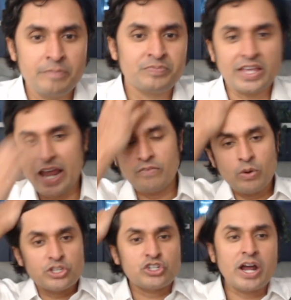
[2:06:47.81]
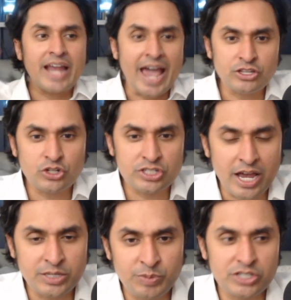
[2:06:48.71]
And everyone's trying to
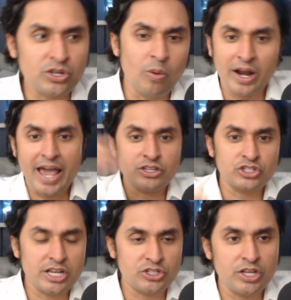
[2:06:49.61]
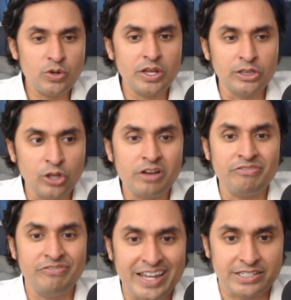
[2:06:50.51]
exercise because y'all want to exercise so that you can look
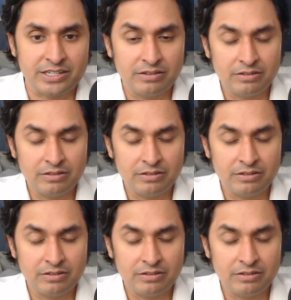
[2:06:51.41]
fit.